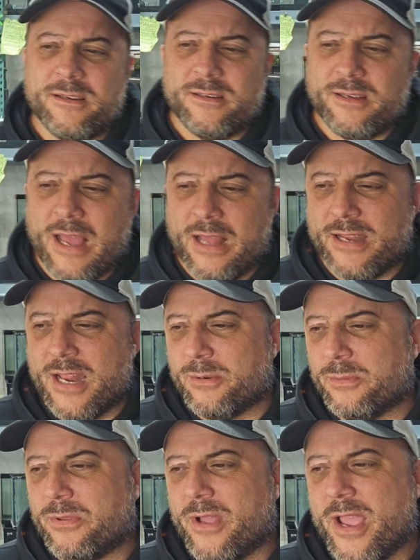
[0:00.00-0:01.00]
on Animal
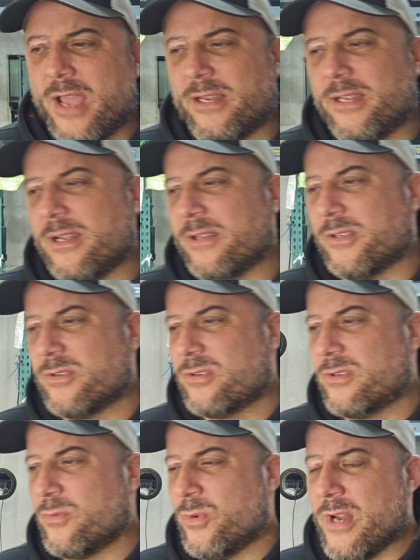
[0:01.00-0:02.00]
Planet, on the
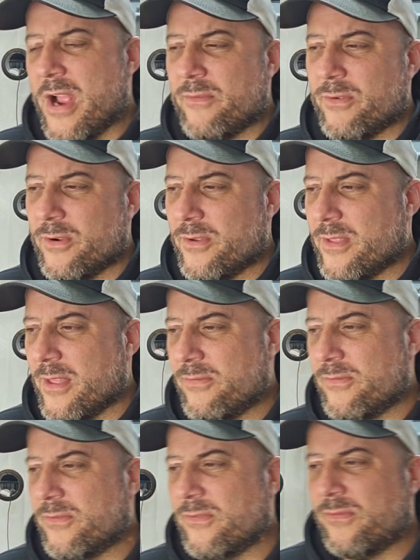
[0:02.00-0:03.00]
whatever the
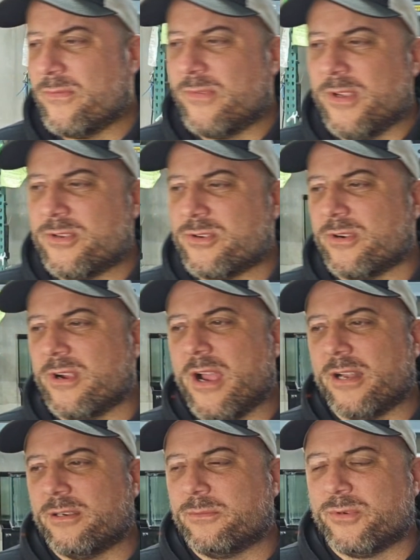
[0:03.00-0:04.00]
feature
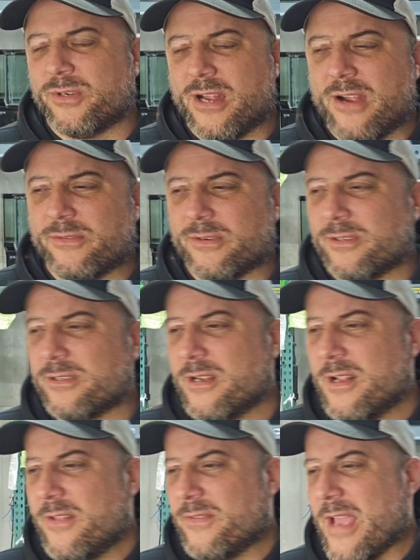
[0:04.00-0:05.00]
on them, whatever,
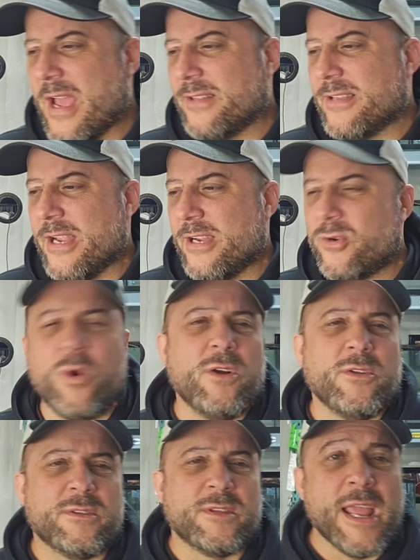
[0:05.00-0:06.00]
that
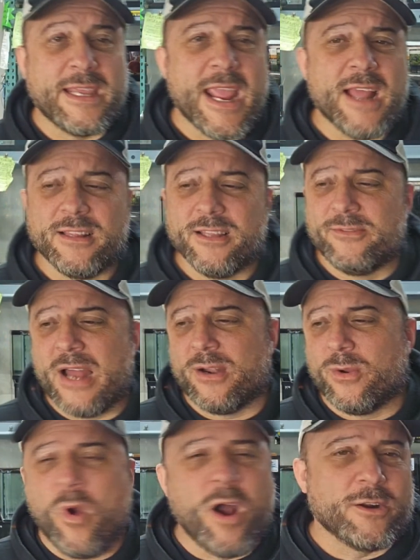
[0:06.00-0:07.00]
they can live out of
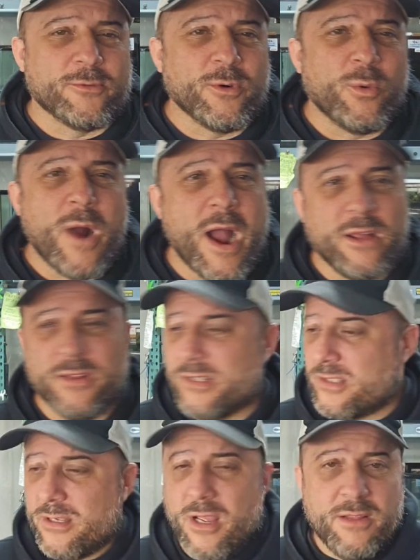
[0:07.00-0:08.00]
water for a while.
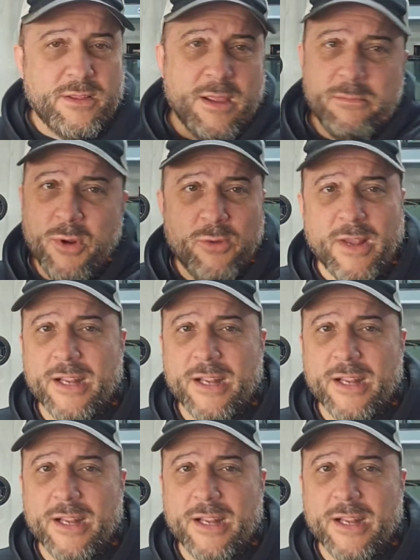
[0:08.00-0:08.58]
They move like a